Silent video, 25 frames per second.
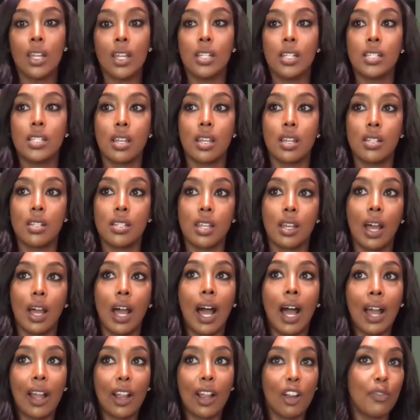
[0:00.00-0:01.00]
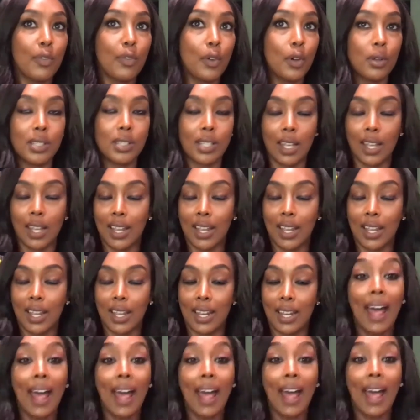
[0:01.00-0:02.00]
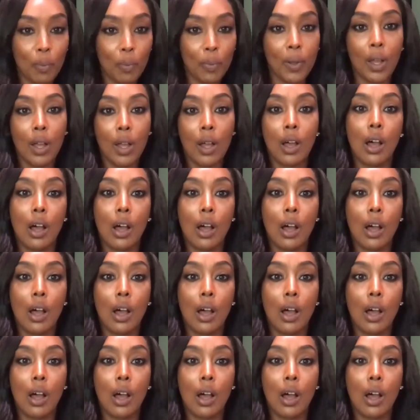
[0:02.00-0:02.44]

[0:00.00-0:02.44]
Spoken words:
to hire folks that can help,